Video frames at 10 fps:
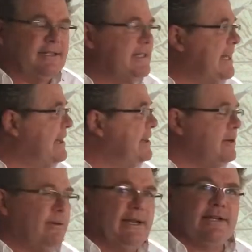It's not a
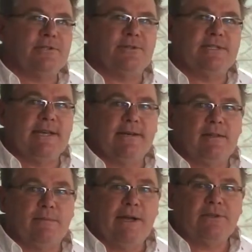liquid
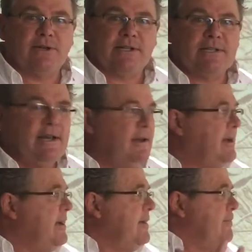extracellular matrix.
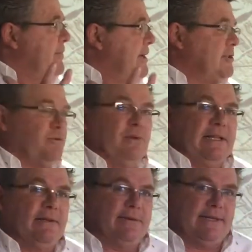It's
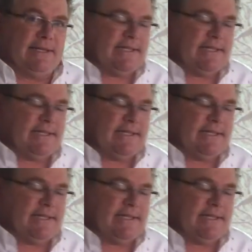really, really